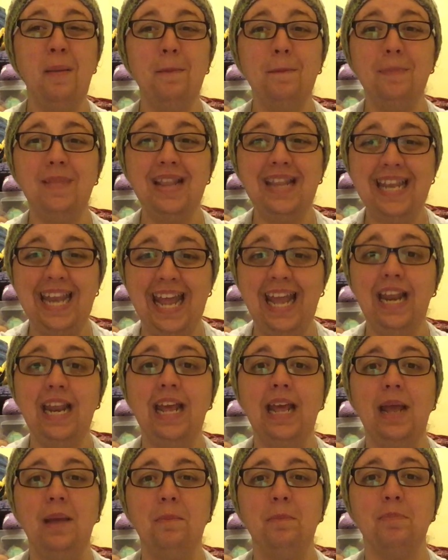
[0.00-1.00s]
Knit
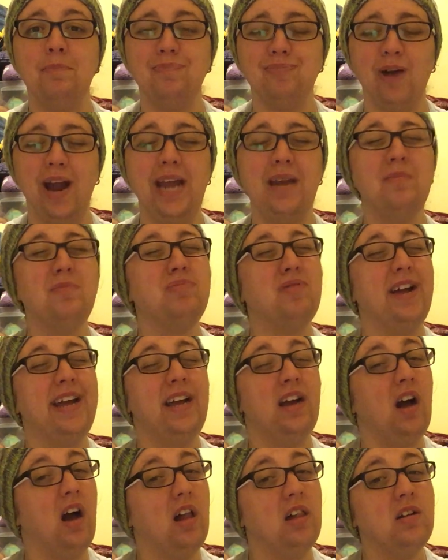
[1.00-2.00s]
in
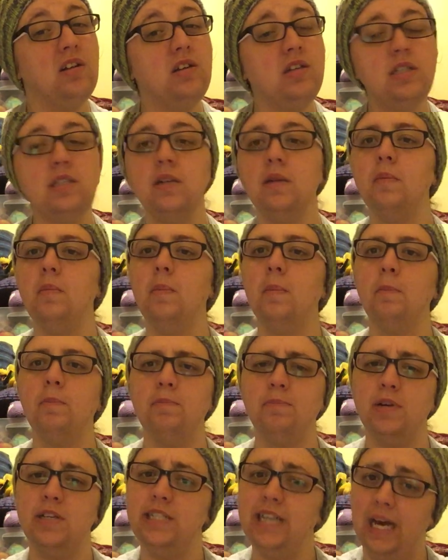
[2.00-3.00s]
bright colors,
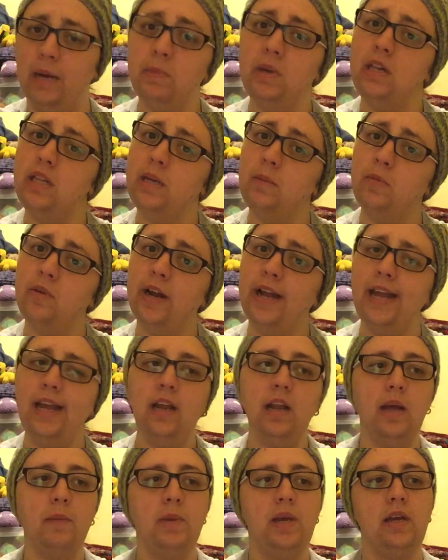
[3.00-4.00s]
predominantly
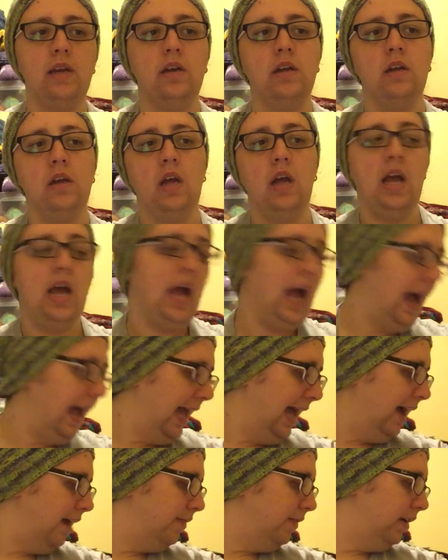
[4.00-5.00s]
bright. I mean, I
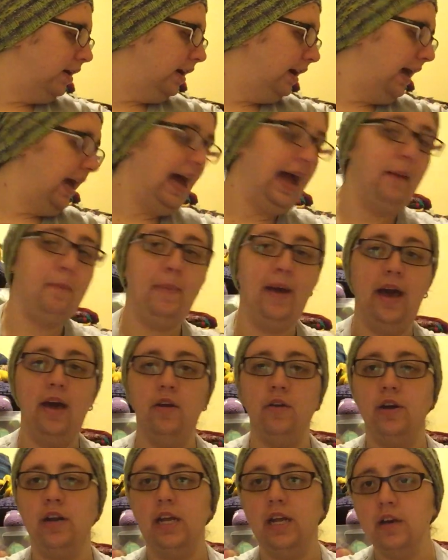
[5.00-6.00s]
have a hat
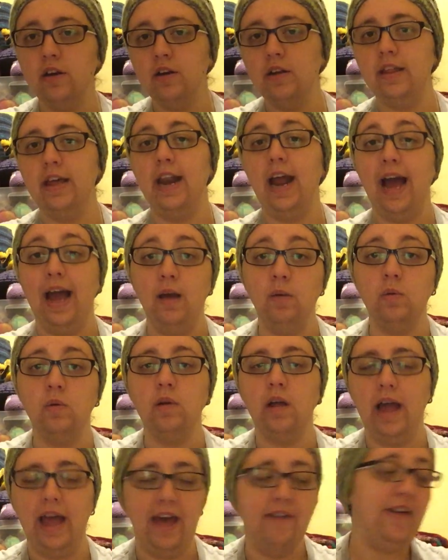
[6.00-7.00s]
pattern here that I
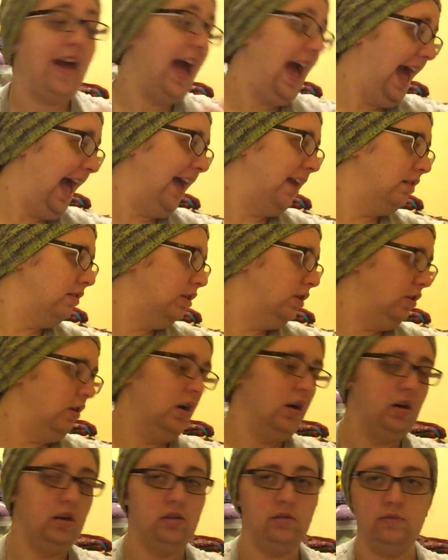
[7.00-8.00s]
have a hat
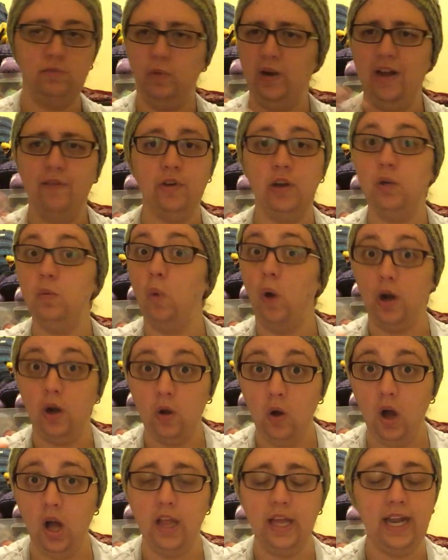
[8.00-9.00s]
yarn, whatever you want
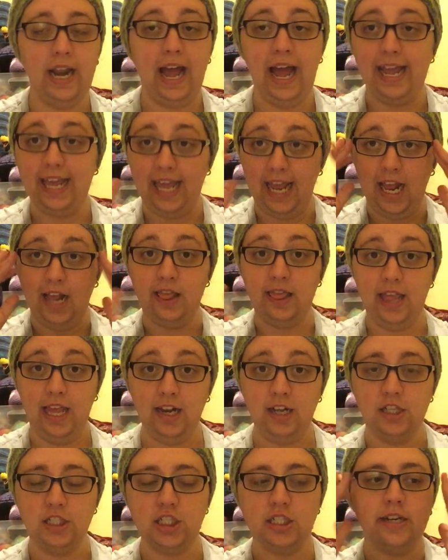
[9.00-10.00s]
to call it. I can't
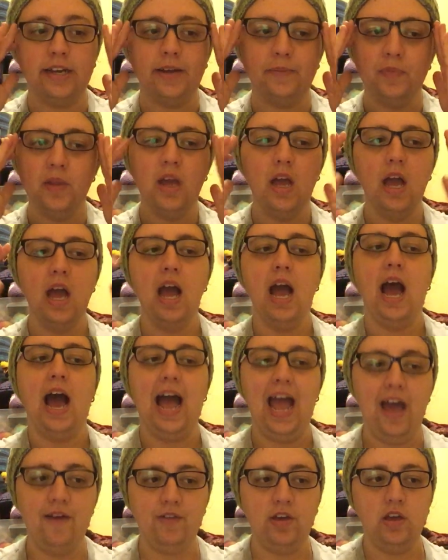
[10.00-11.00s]
English today.
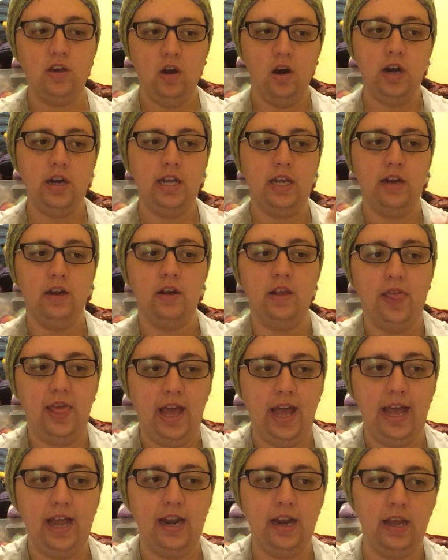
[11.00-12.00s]
I have a yarn here
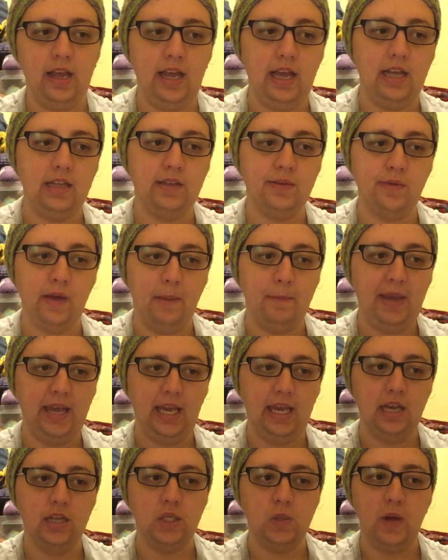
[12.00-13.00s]
that I'm
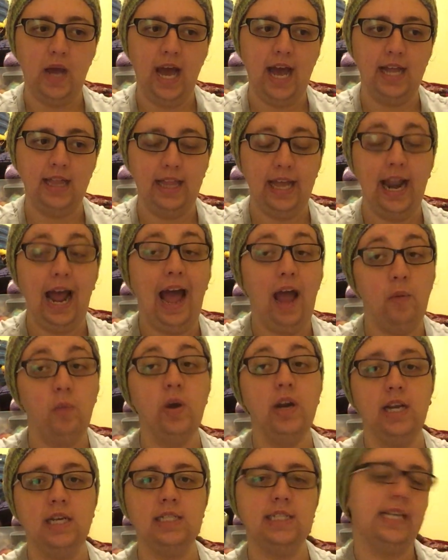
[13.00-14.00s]
making into a hat that I
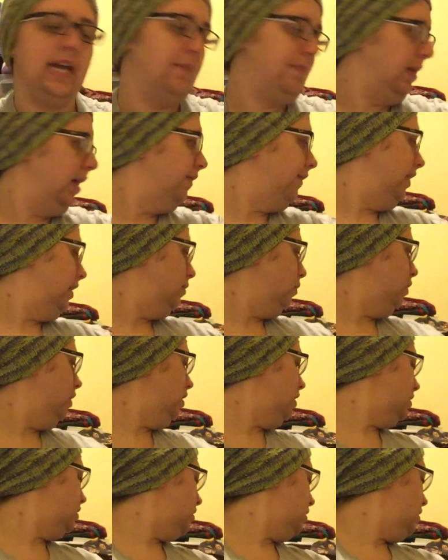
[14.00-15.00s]
would accept if it
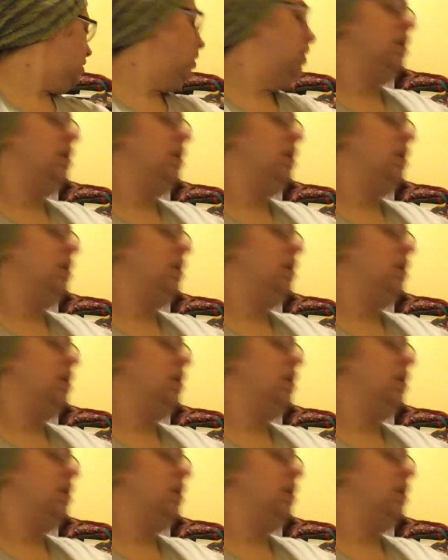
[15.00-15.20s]
was.